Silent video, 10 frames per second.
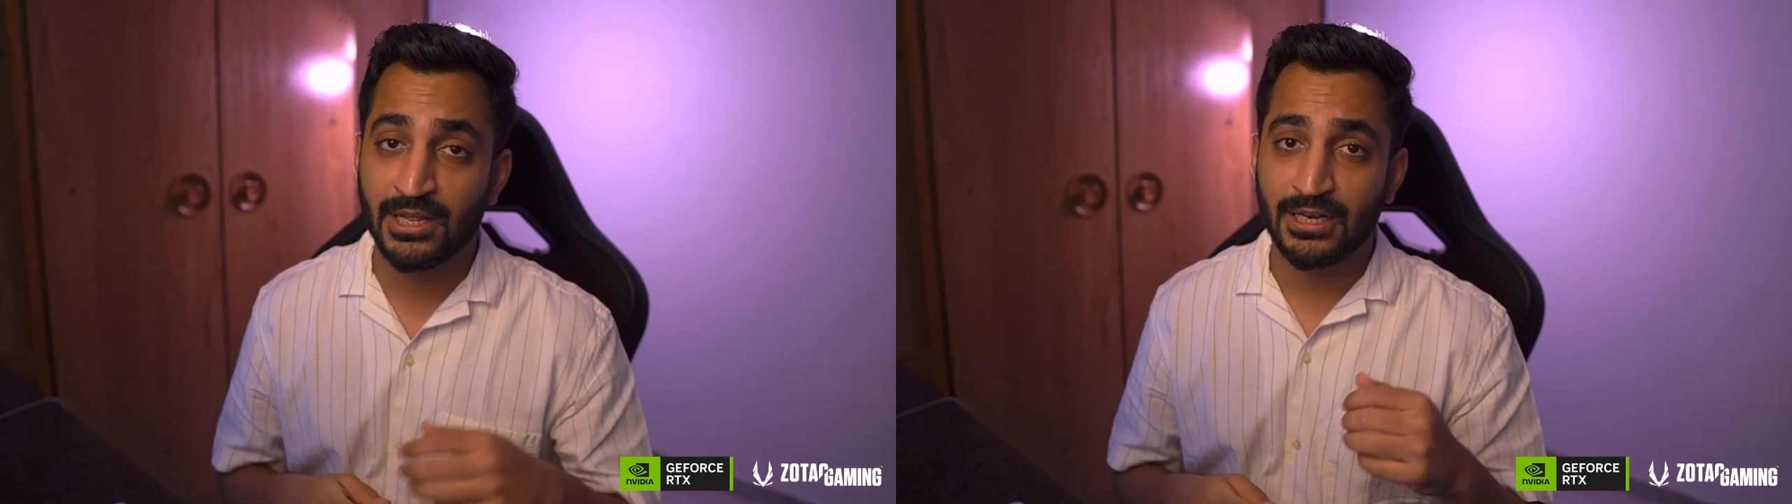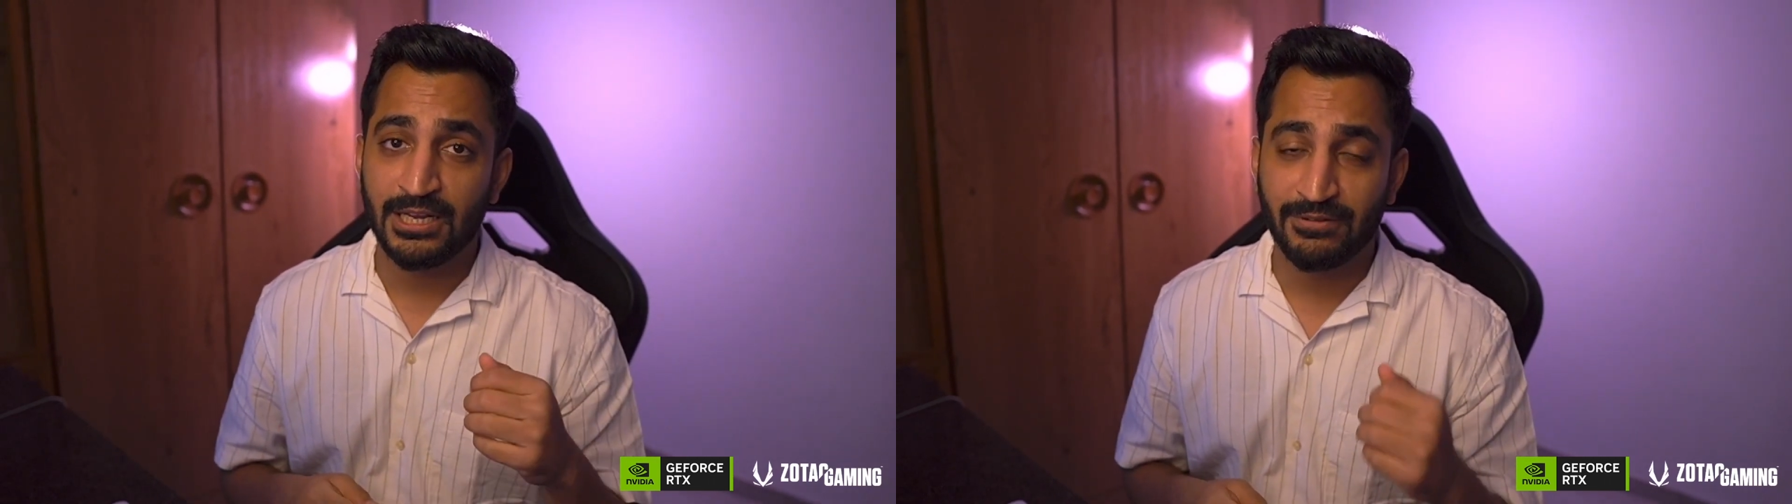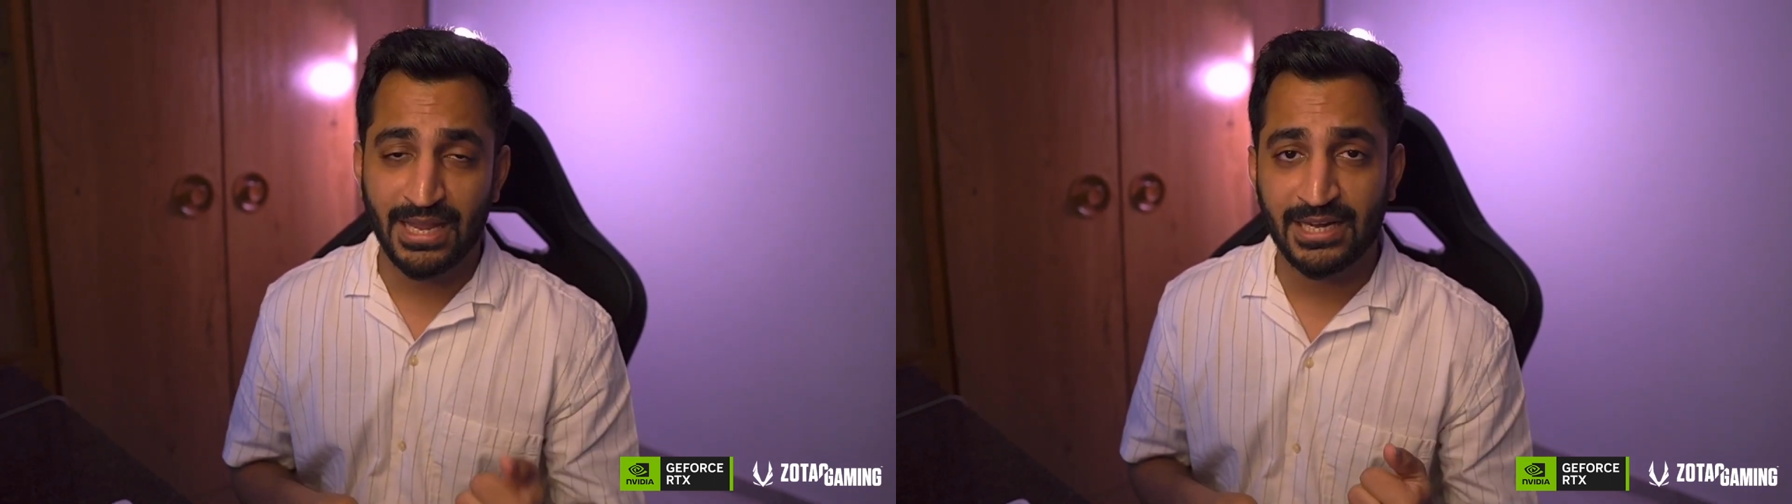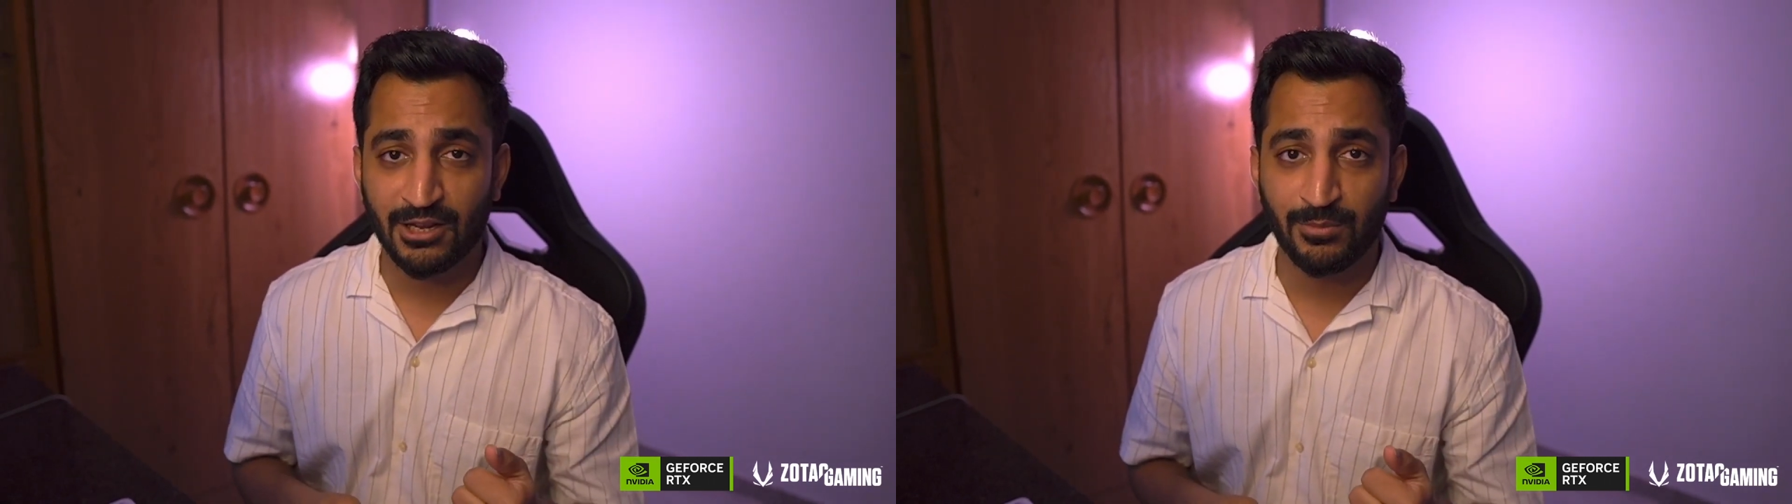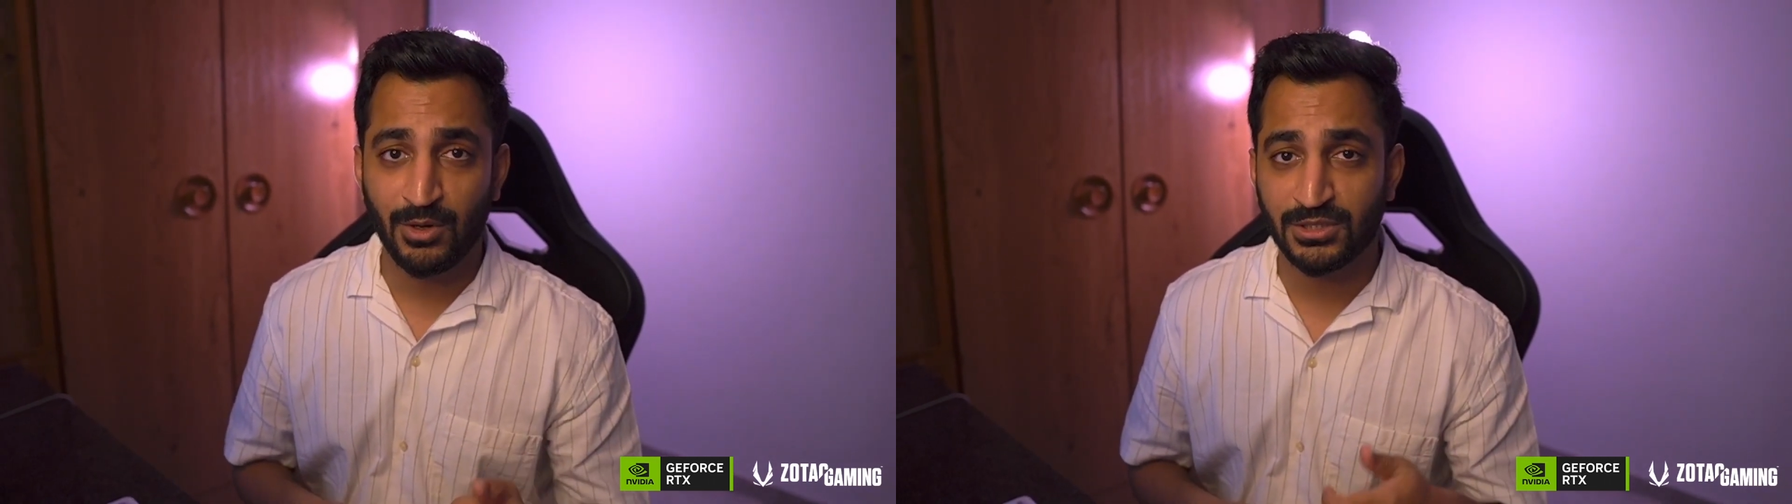leave a like
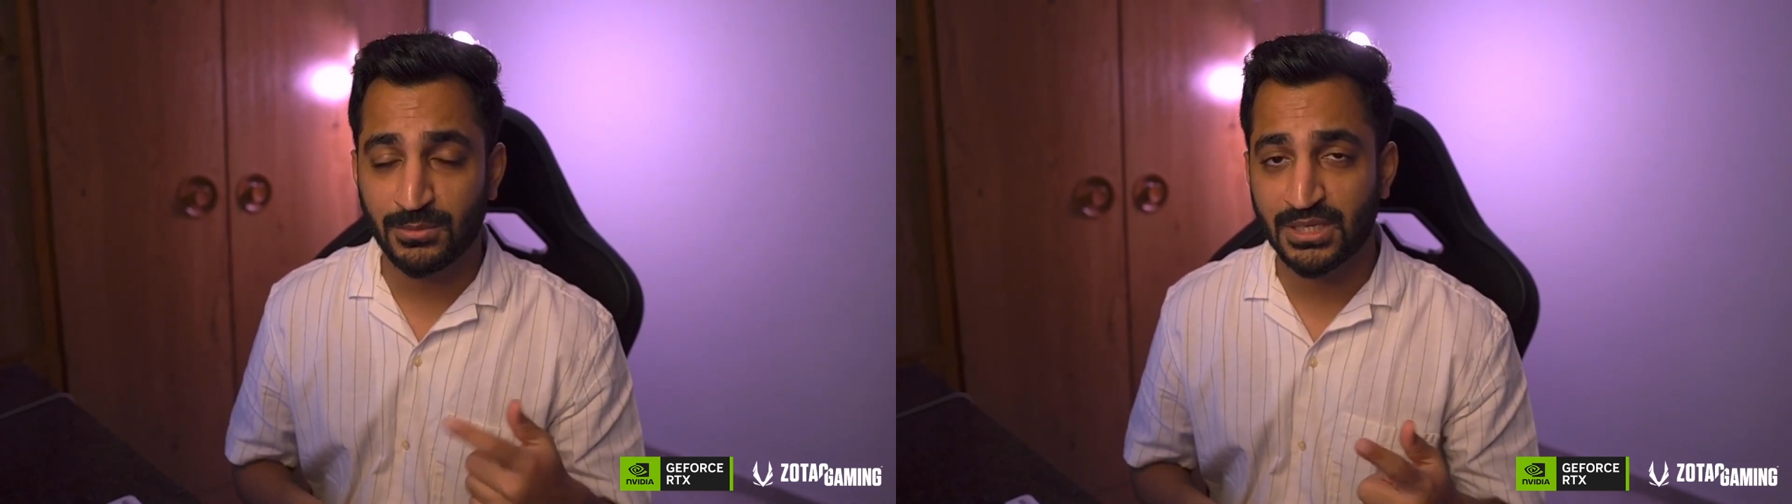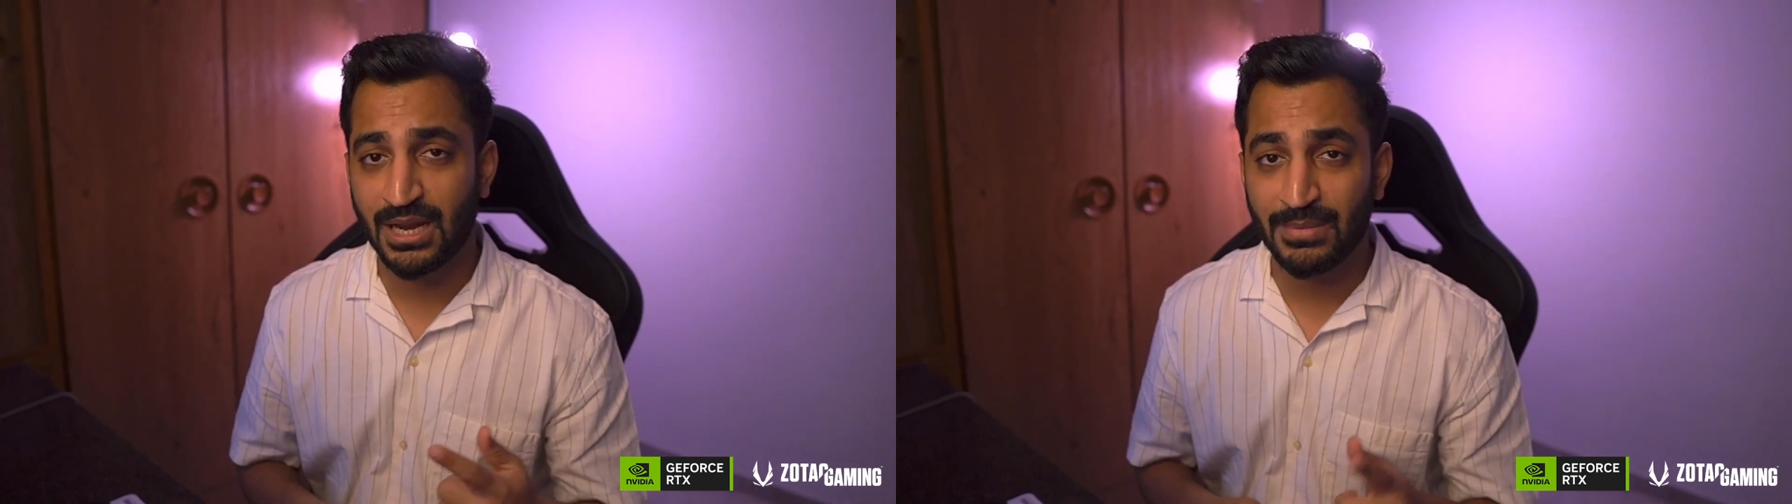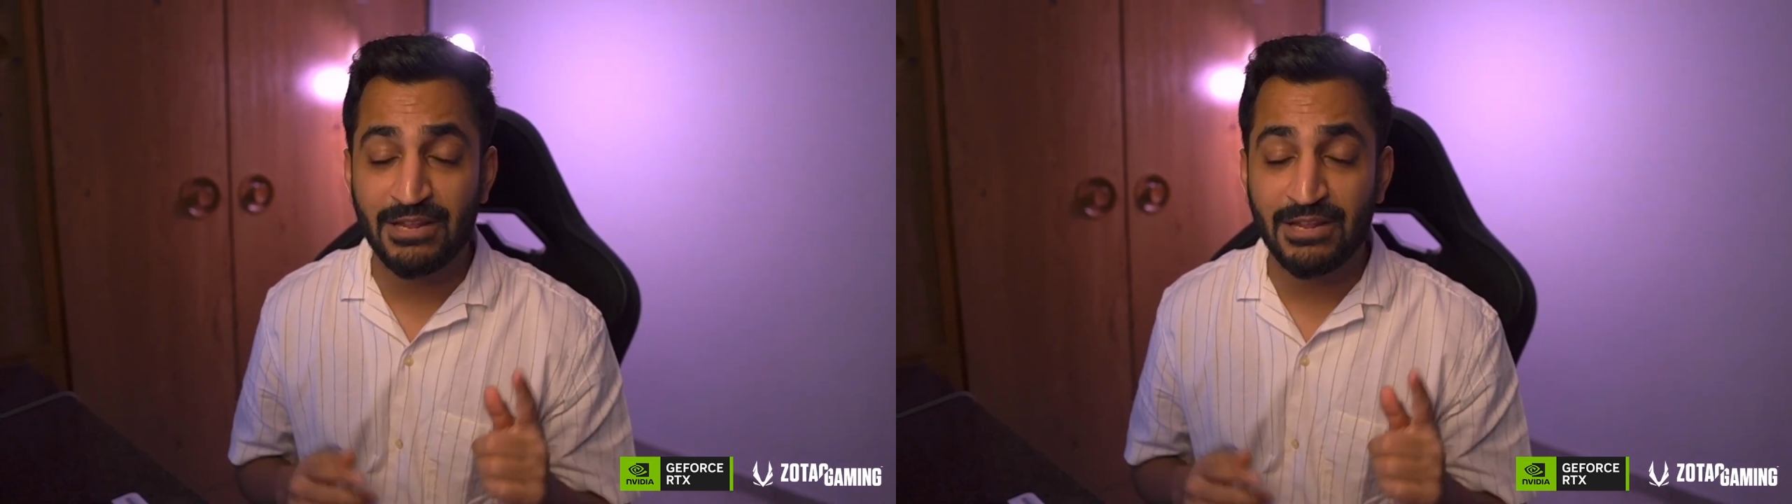down below, subscribe,